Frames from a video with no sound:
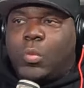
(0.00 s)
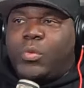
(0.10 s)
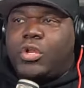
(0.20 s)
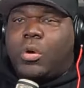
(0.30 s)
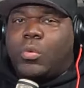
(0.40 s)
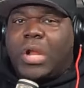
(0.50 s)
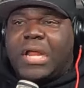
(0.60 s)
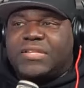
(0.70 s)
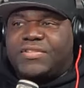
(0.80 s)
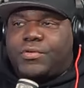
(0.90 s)
we know we're
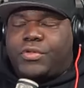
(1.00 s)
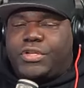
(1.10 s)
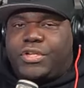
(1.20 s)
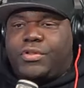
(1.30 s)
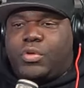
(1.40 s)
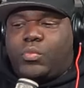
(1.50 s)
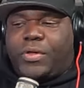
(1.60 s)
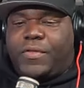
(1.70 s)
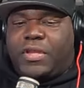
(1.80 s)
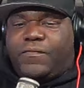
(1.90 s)
not necessarily dealing
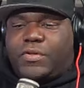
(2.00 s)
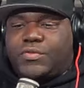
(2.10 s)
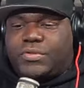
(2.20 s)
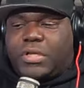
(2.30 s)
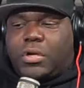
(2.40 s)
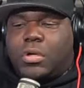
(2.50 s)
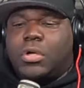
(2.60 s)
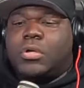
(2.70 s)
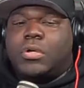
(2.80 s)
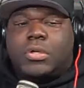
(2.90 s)
with individuals that are
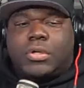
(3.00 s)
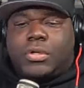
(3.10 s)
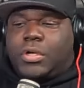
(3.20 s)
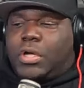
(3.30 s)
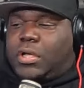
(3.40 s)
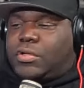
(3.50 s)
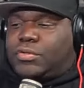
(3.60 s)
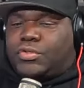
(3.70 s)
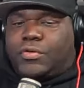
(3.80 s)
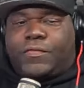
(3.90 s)

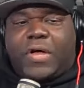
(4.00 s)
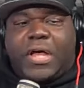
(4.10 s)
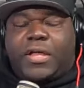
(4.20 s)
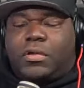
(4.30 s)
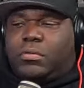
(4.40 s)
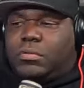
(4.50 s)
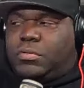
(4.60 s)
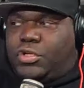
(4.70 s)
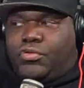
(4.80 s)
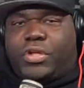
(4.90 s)
certified,
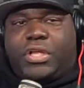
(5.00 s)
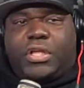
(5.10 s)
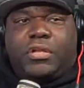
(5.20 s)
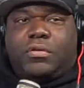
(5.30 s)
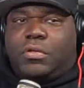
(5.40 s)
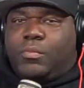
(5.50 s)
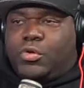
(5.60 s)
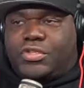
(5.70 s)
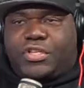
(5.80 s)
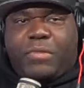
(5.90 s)
degreed
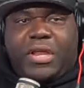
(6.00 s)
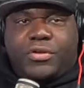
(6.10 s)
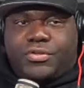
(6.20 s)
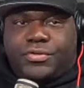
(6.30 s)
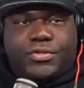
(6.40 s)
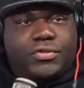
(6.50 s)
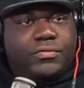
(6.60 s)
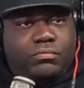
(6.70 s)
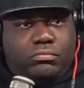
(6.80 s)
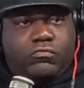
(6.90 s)
emergency managers,
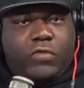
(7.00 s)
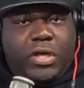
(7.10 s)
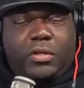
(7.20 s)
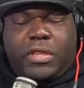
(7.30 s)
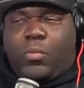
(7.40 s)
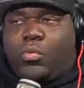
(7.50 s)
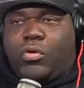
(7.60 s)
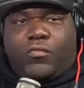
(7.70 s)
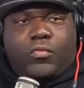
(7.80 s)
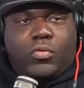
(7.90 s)
right, that
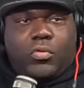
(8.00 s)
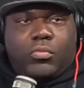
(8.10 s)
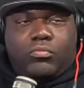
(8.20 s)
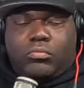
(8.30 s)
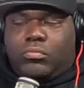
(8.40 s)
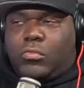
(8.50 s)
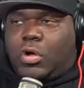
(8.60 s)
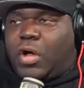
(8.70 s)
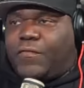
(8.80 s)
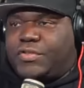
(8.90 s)
work for
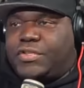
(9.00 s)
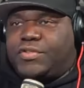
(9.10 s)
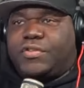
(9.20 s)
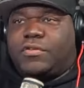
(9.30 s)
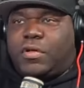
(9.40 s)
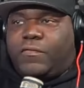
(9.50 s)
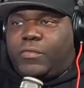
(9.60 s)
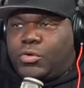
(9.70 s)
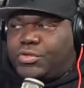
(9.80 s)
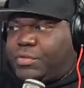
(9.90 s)
offices of
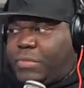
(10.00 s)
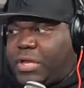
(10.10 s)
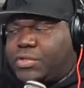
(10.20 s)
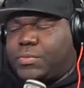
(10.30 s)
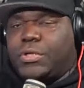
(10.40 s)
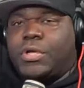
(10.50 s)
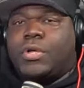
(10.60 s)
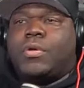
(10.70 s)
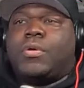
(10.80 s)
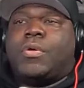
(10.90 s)
emergency management.
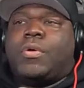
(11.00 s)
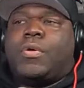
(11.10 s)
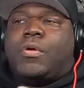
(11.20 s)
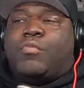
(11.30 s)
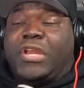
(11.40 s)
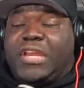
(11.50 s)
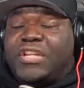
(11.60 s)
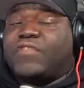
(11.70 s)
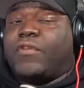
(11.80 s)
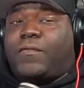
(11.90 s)
But in
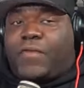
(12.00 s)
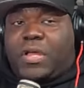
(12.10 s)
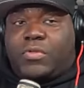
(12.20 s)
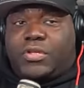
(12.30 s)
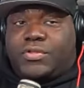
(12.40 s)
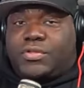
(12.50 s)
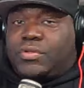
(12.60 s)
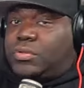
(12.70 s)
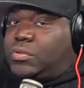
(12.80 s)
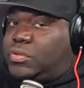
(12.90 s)
each of our families,
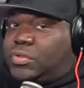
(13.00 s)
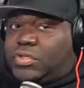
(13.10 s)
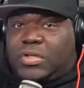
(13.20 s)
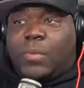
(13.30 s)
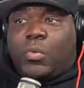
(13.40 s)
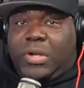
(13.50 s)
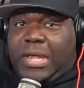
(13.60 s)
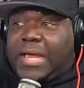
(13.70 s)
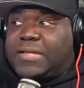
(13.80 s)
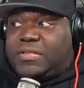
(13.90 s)
someone
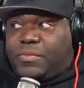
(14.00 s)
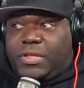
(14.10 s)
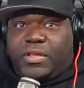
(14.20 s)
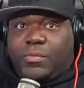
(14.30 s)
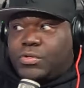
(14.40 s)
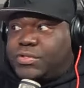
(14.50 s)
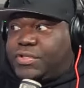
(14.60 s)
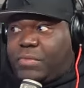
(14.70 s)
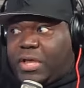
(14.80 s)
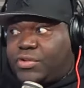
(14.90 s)
has to be the
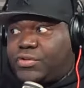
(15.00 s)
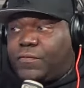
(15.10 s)
emergency manager